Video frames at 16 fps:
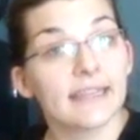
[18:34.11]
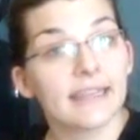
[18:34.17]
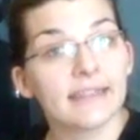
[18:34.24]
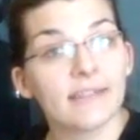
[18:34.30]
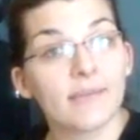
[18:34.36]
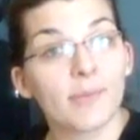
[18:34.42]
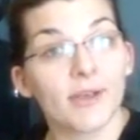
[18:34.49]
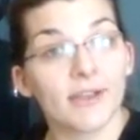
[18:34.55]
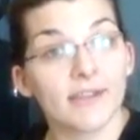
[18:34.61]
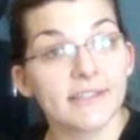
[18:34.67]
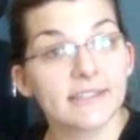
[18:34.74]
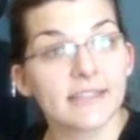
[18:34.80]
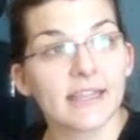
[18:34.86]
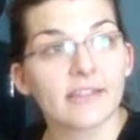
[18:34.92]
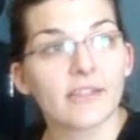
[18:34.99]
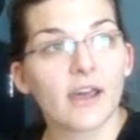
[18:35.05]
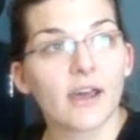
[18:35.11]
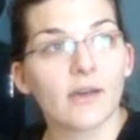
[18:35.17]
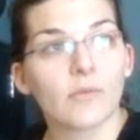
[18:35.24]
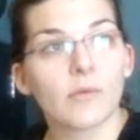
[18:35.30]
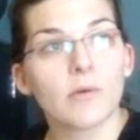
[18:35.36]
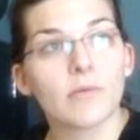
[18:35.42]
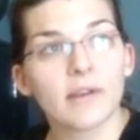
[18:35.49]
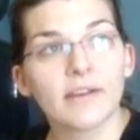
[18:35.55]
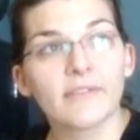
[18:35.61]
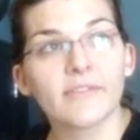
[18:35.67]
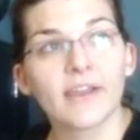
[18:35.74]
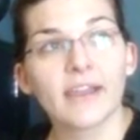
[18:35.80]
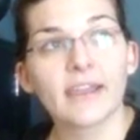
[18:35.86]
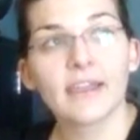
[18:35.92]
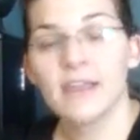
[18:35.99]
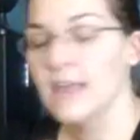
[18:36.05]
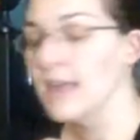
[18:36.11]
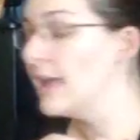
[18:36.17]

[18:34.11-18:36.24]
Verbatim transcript: in the books and thought, well, what if I,